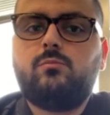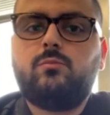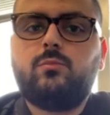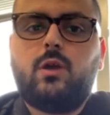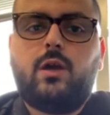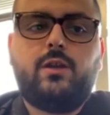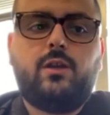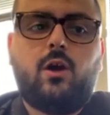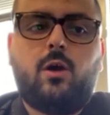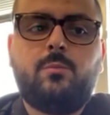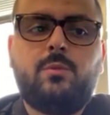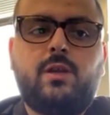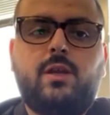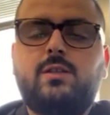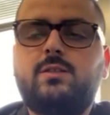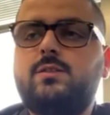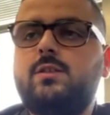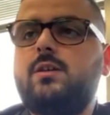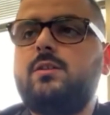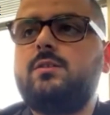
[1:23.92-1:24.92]
I
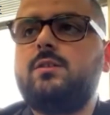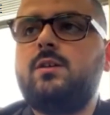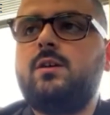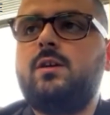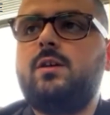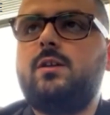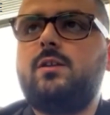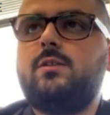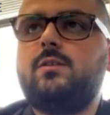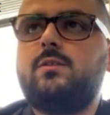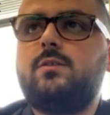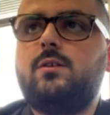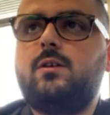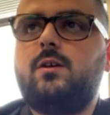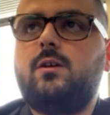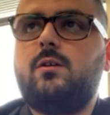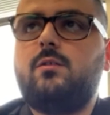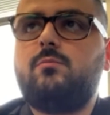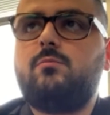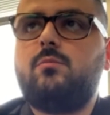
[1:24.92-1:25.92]
nominate Satya, and
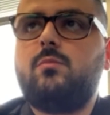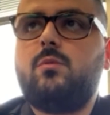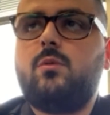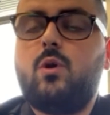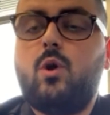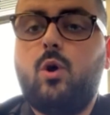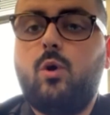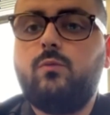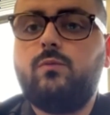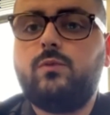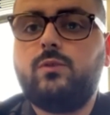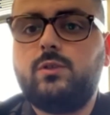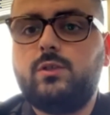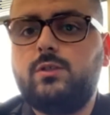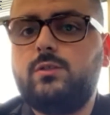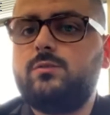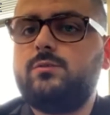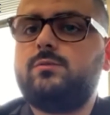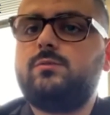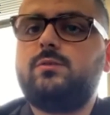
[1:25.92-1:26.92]

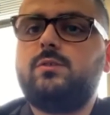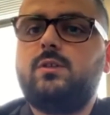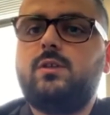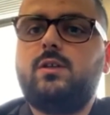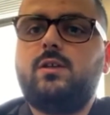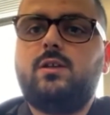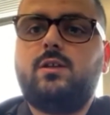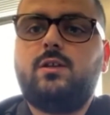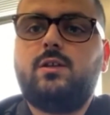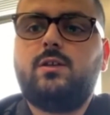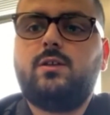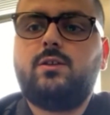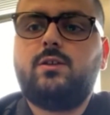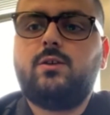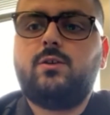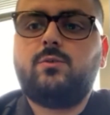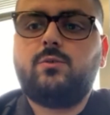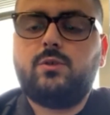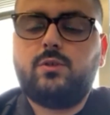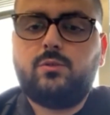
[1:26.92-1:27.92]
hopefully, you
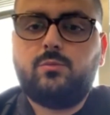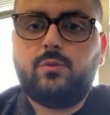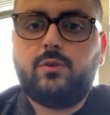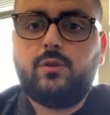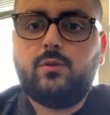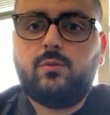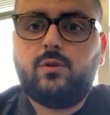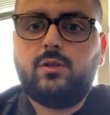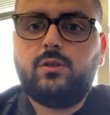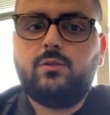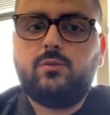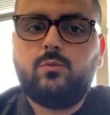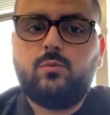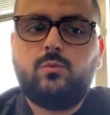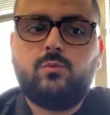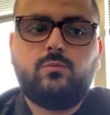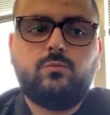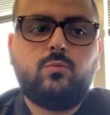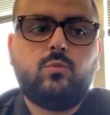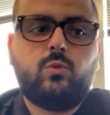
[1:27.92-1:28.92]
know, he'll be the one
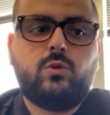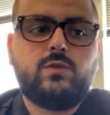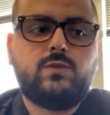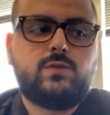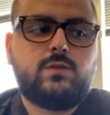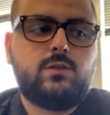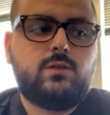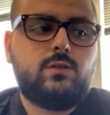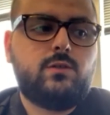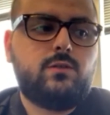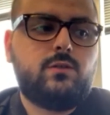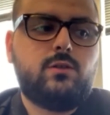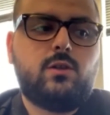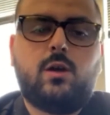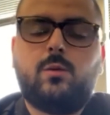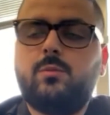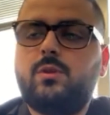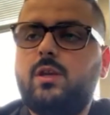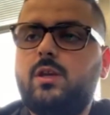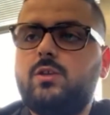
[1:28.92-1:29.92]
who wins the
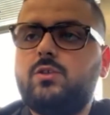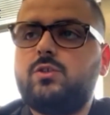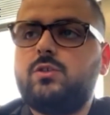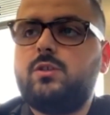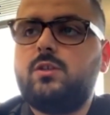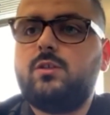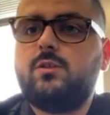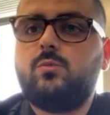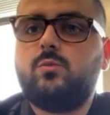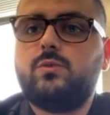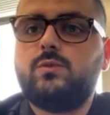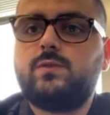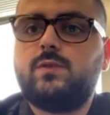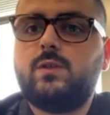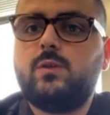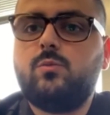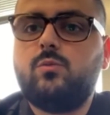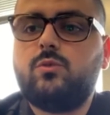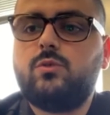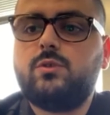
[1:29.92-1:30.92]
nomination and wins
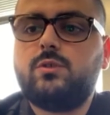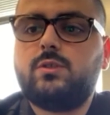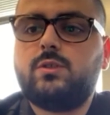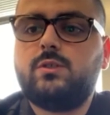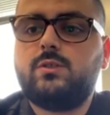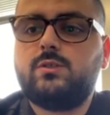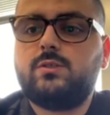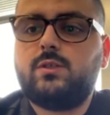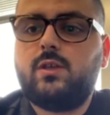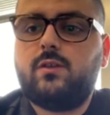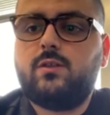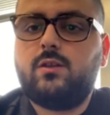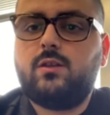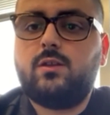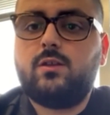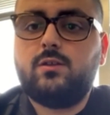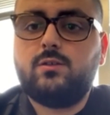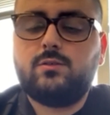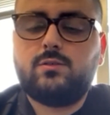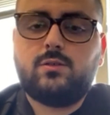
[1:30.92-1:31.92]
the award, because I
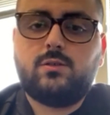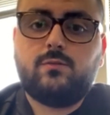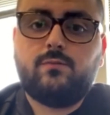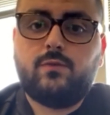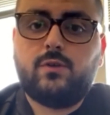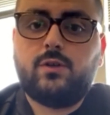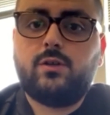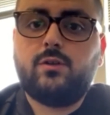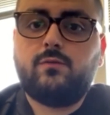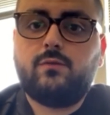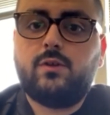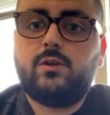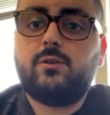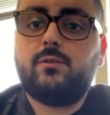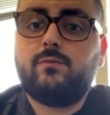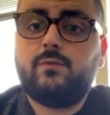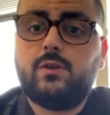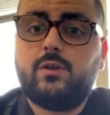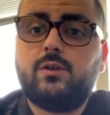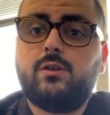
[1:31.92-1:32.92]
think he's a very, very,
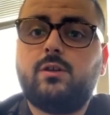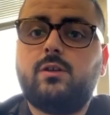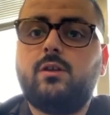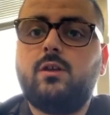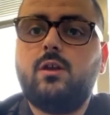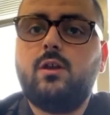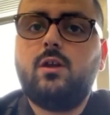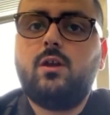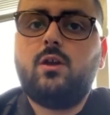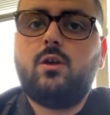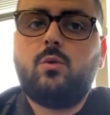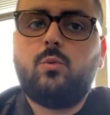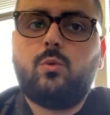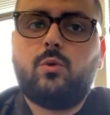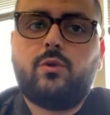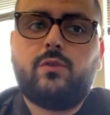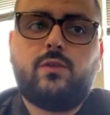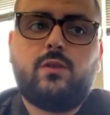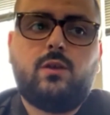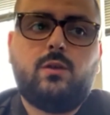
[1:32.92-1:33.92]
very
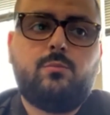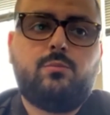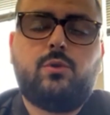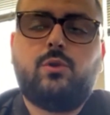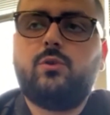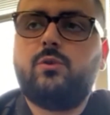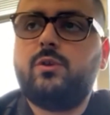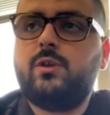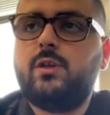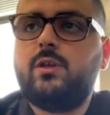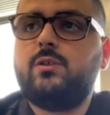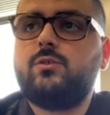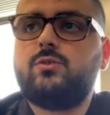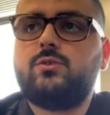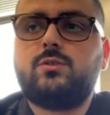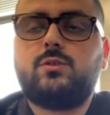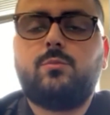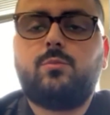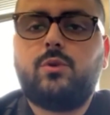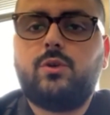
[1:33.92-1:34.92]
worthy employee and
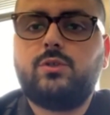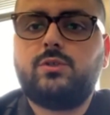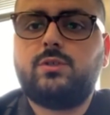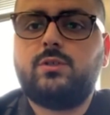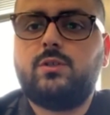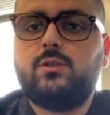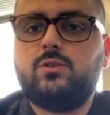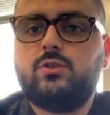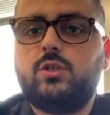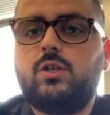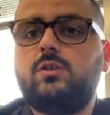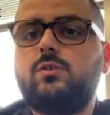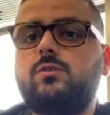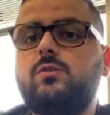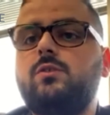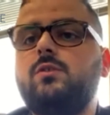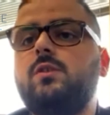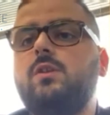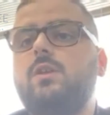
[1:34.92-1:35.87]
just a person in general.